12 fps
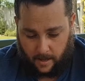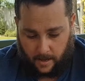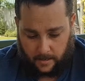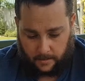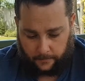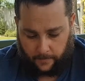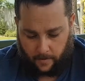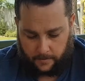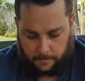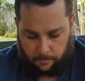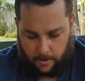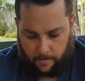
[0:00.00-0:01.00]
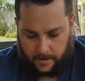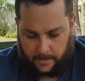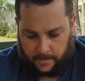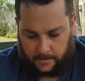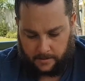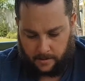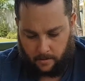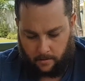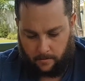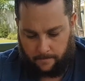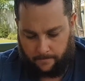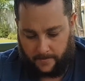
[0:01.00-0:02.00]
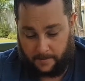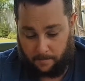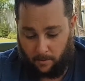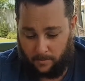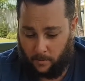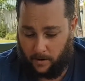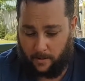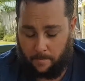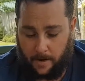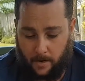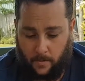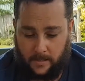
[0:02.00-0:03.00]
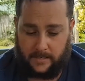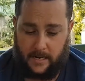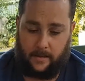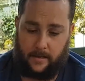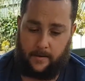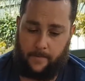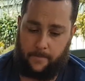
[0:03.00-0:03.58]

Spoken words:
and as far as pre-made kits go, it's probably one of the better ones out there.